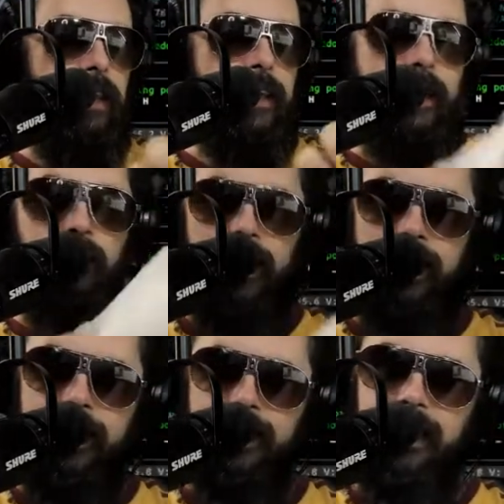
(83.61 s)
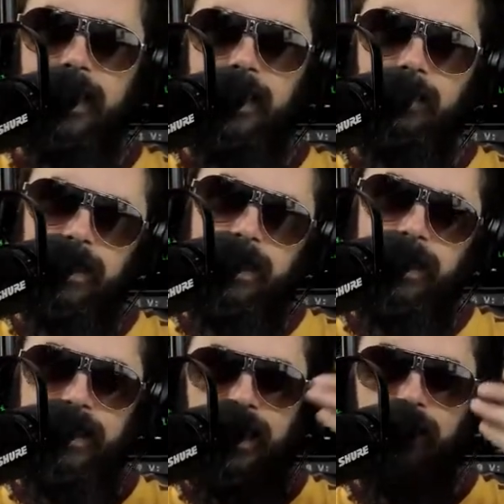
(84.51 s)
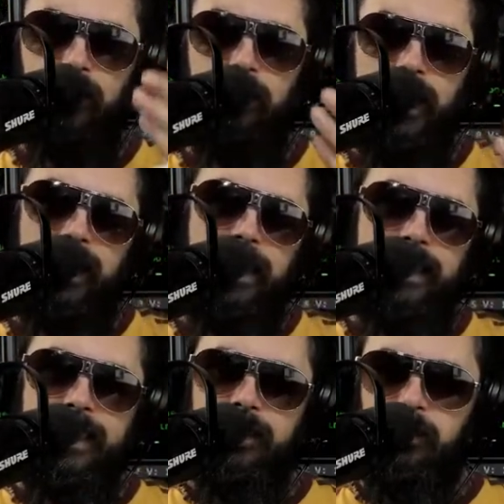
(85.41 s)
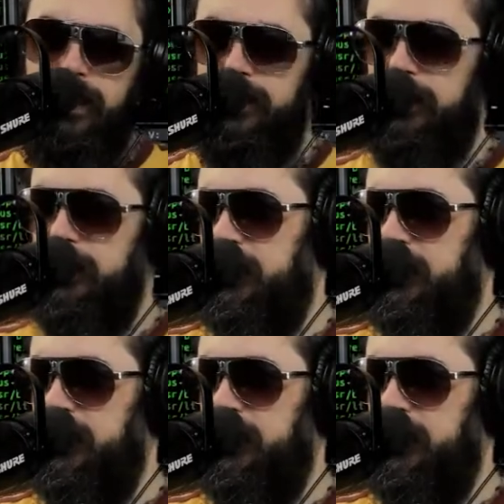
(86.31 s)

That's right. That's the title of it. I just gave it away. Sequestered.